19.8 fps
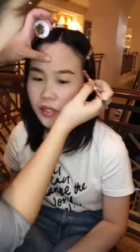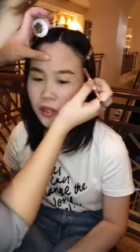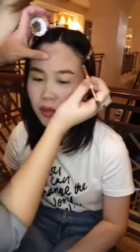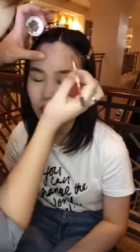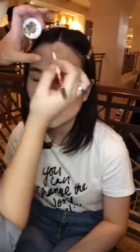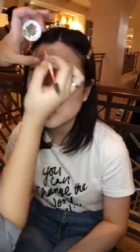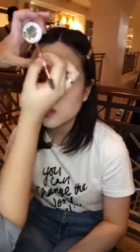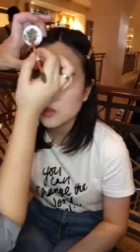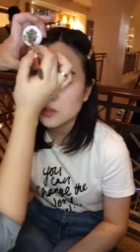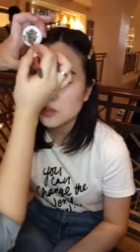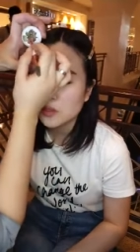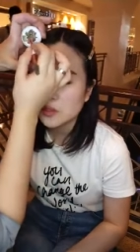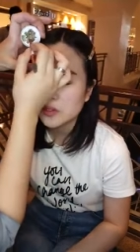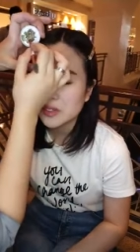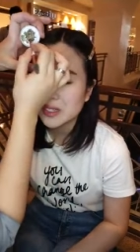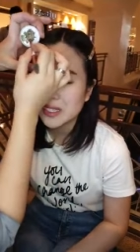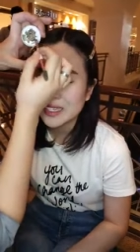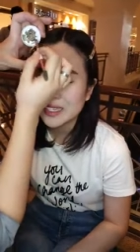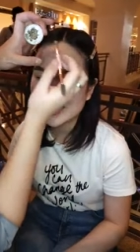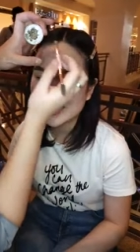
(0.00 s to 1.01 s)
so
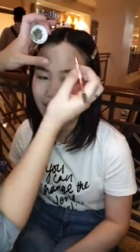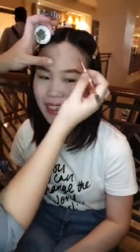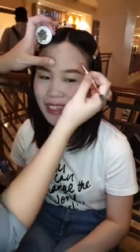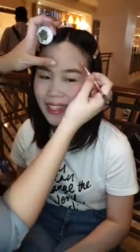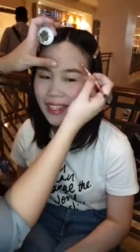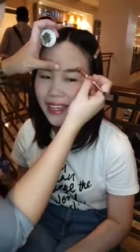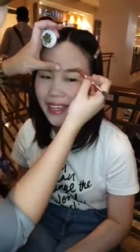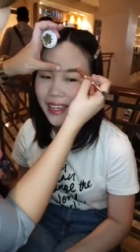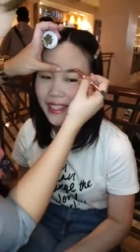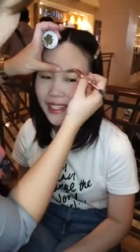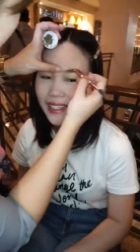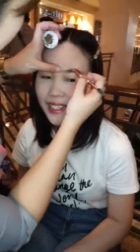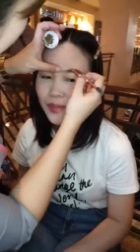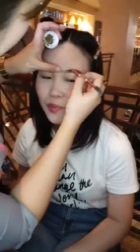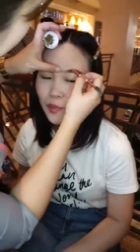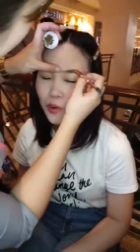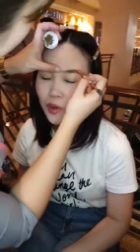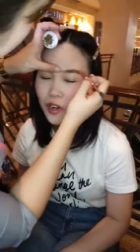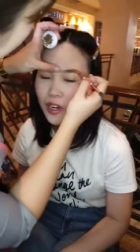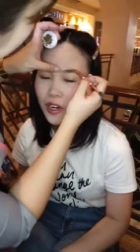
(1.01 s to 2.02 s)
it's
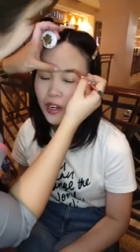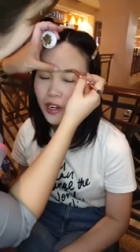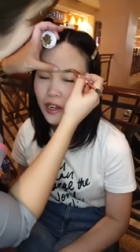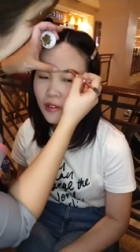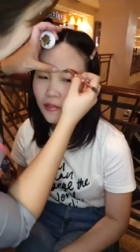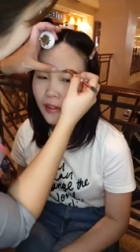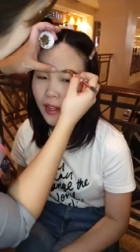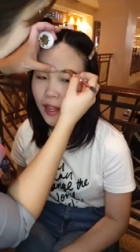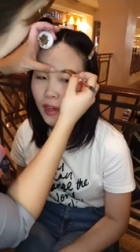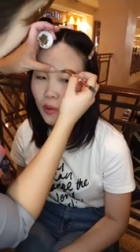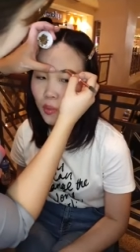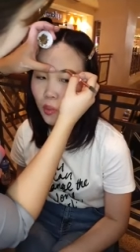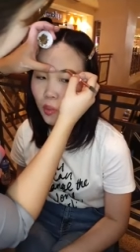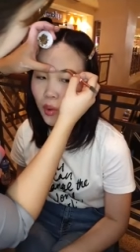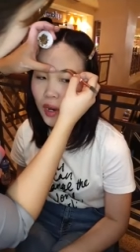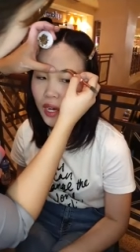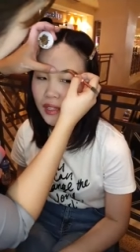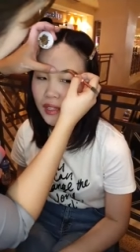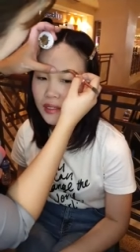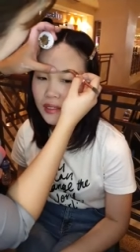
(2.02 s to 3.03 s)
more of like
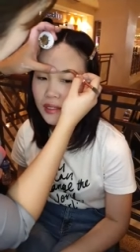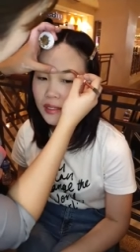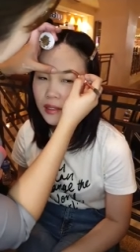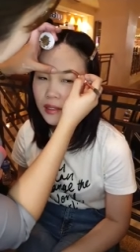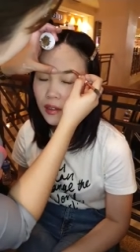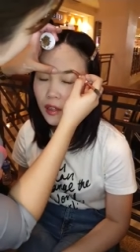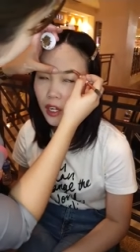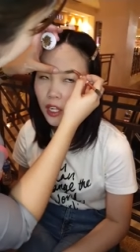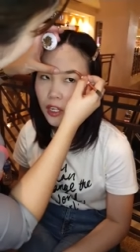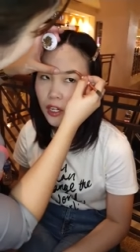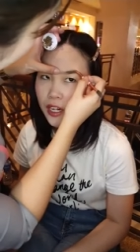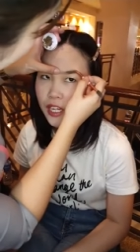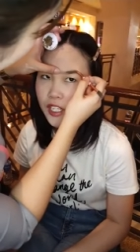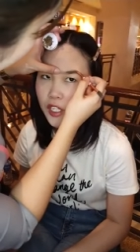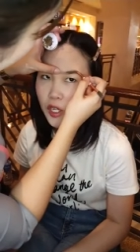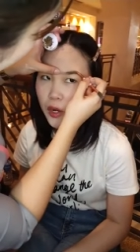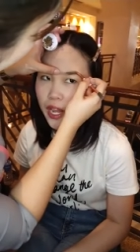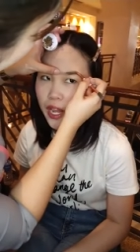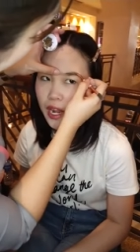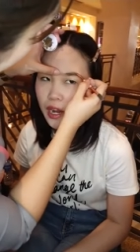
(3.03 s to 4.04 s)
what color
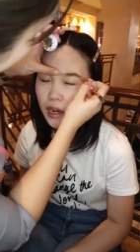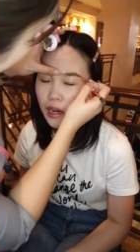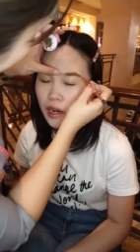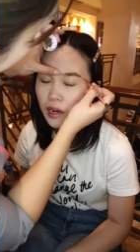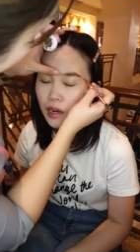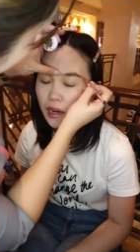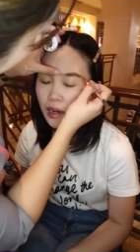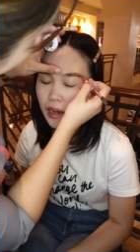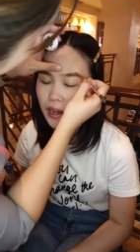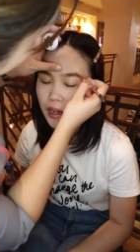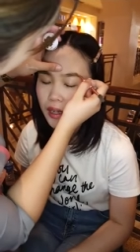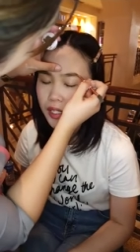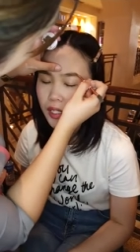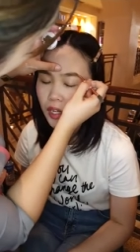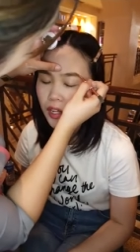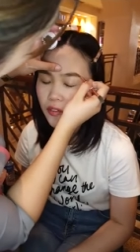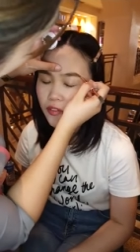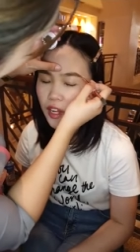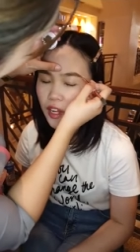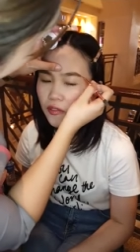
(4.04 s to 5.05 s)
is your hair?
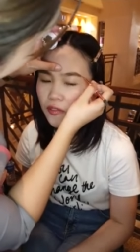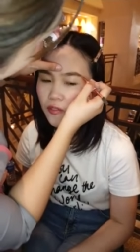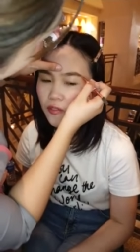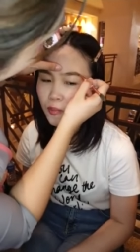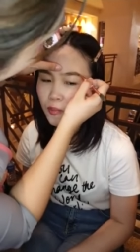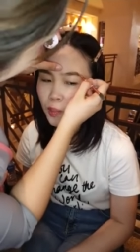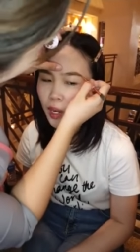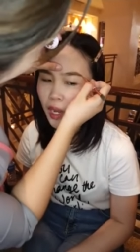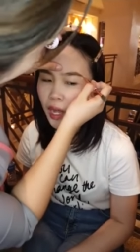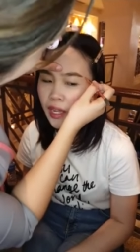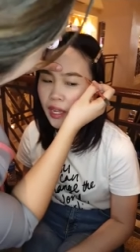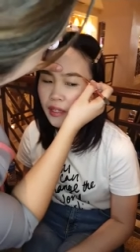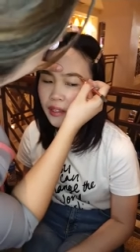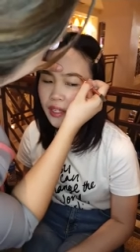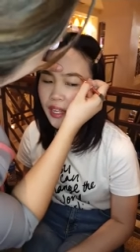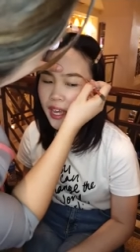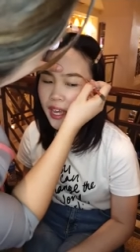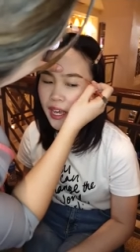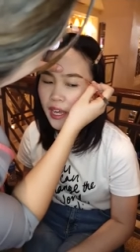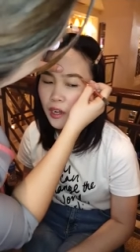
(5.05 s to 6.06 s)
So if you have
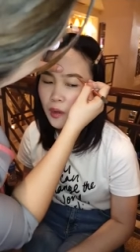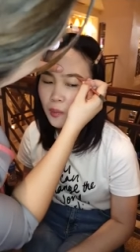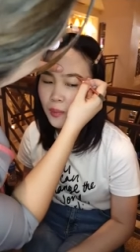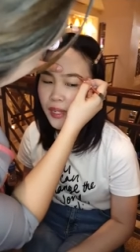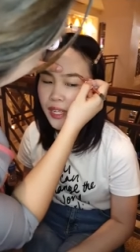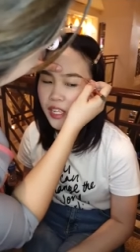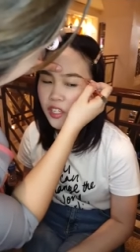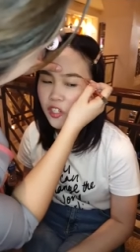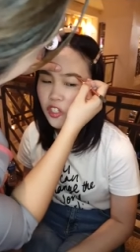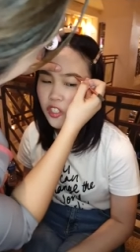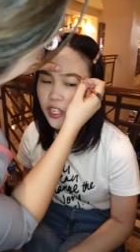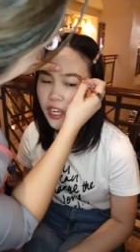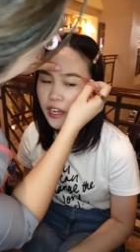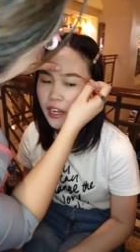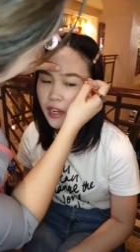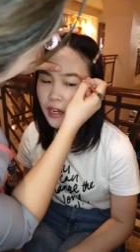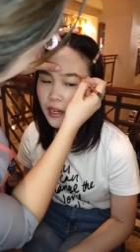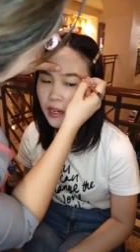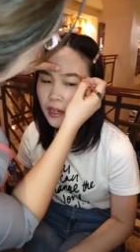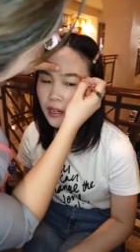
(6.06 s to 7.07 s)
blonde hair, bleached
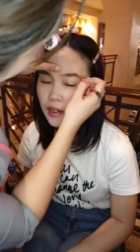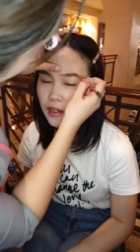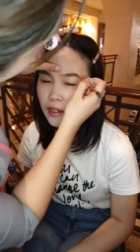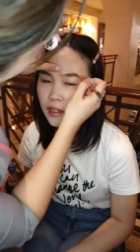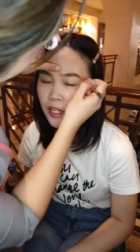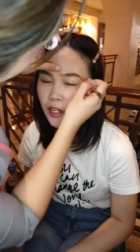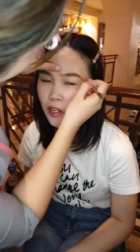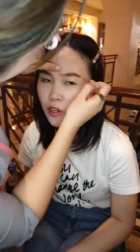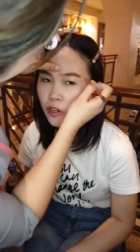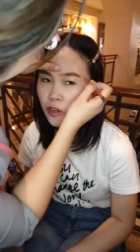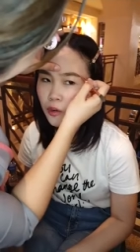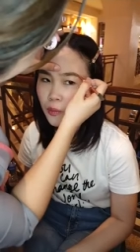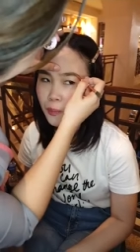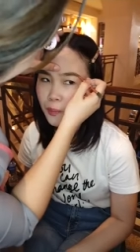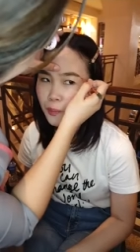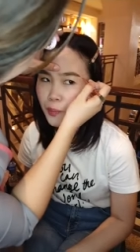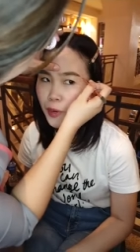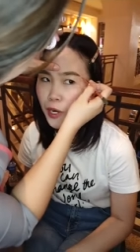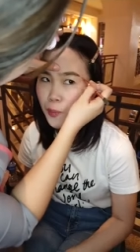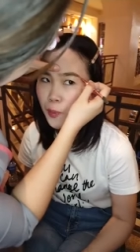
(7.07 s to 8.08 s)
hair, you know,
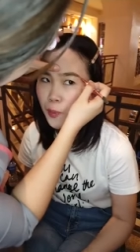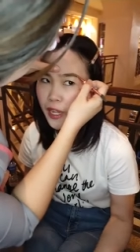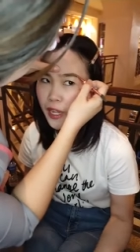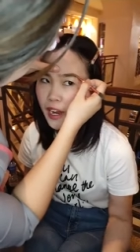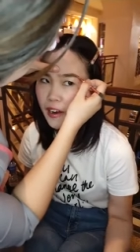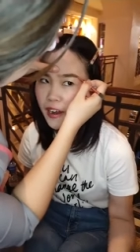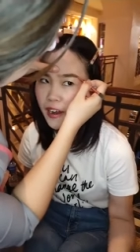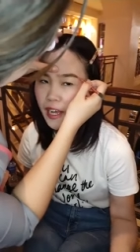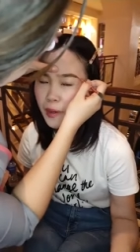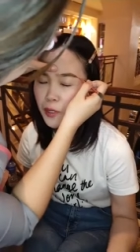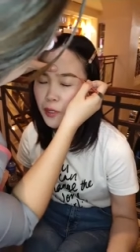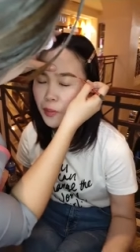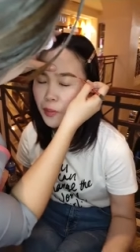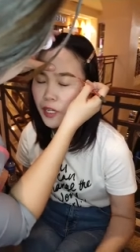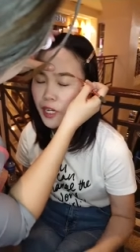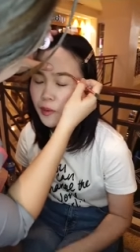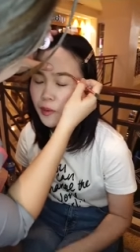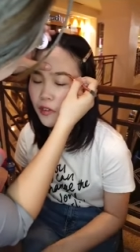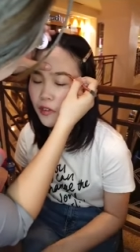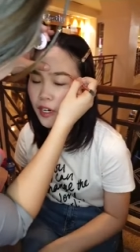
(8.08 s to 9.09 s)
purple hair, I had purple
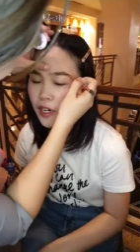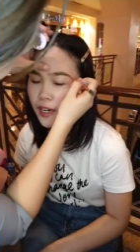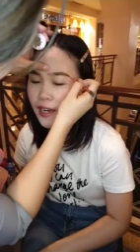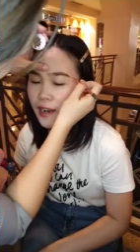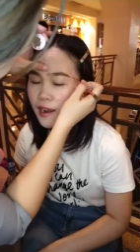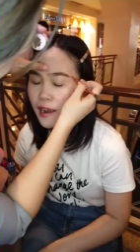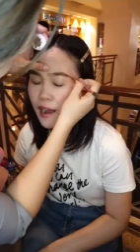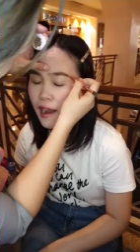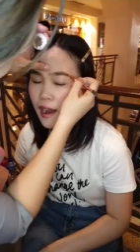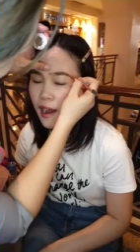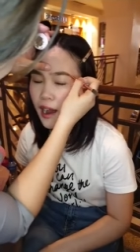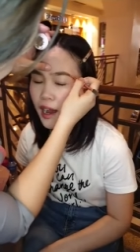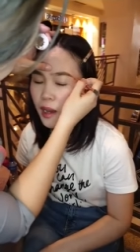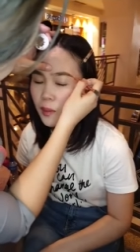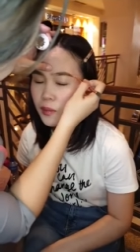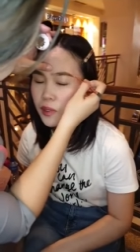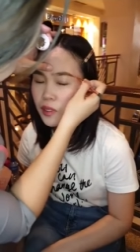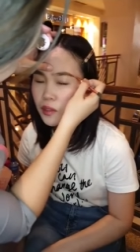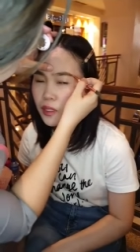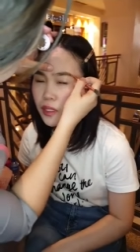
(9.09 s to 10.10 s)
hair before,
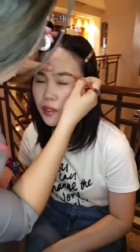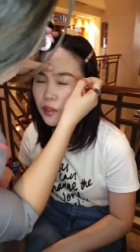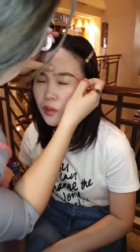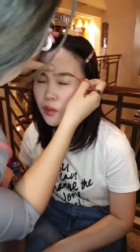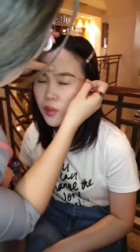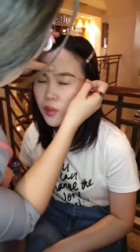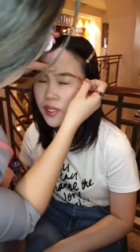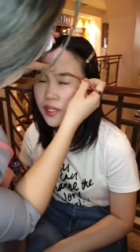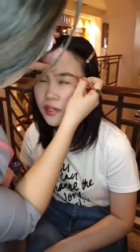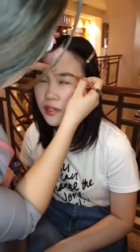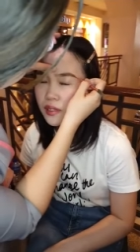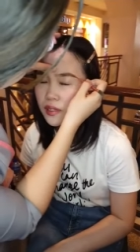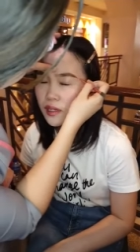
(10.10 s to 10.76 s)
um, you use